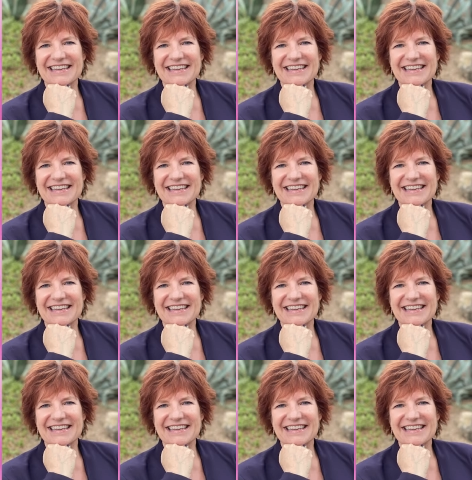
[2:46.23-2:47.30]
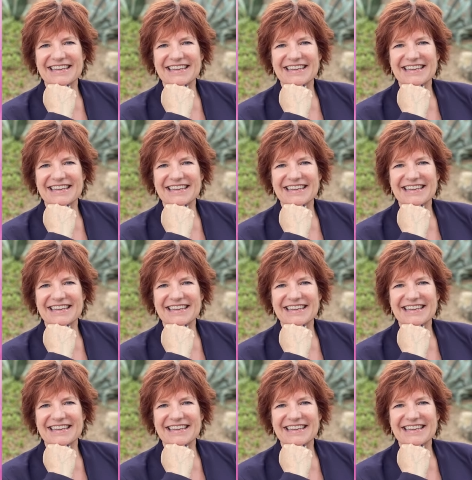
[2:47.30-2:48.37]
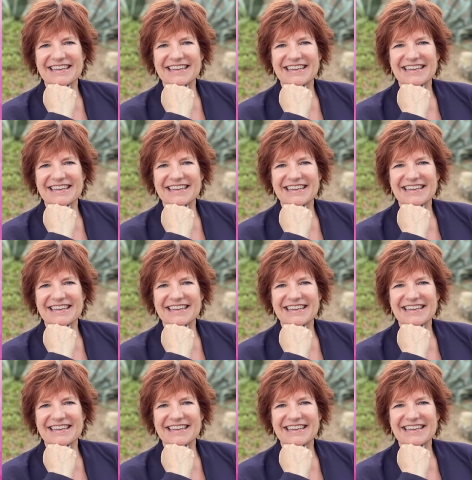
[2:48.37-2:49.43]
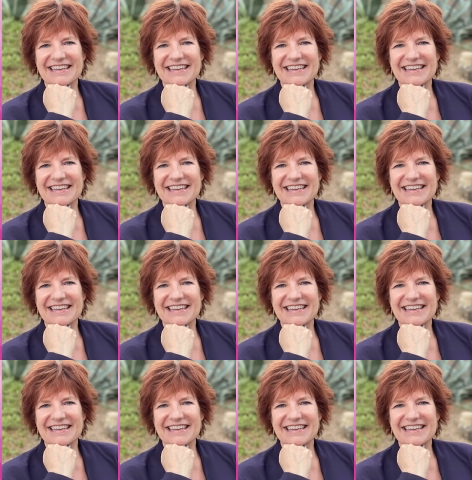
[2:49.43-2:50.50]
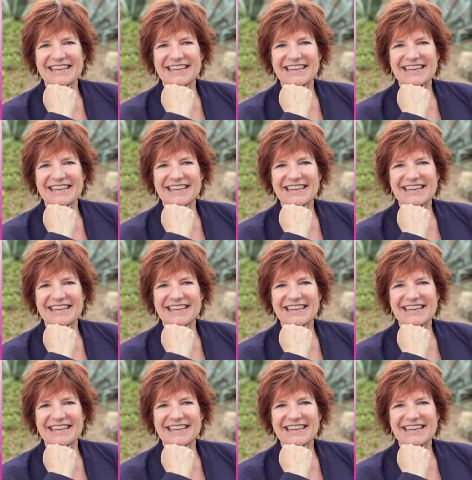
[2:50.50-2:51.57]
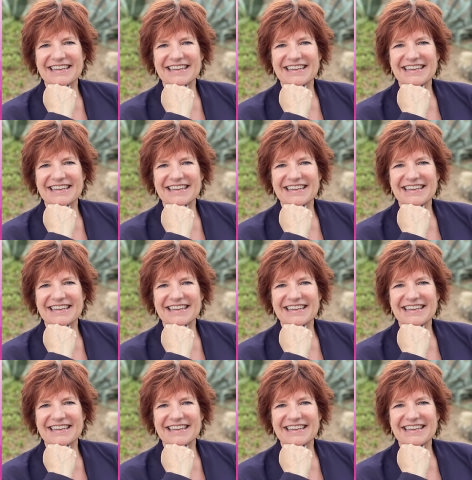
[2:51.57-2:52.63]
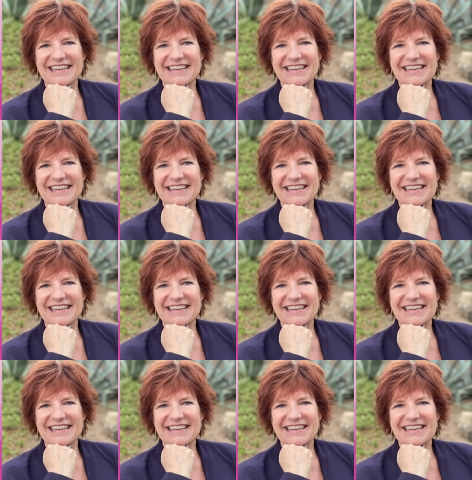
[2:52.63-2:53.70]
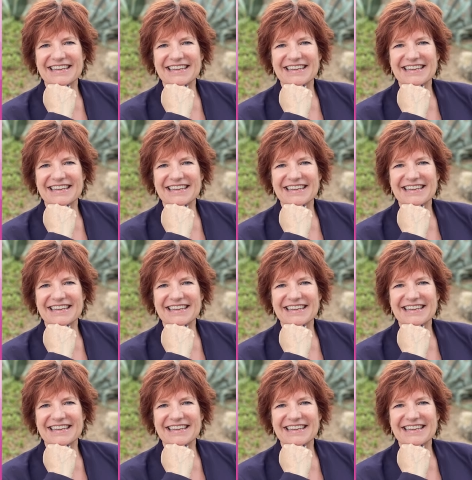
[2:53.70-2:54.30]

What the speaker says: The face doesn't move, so there is nothing to read.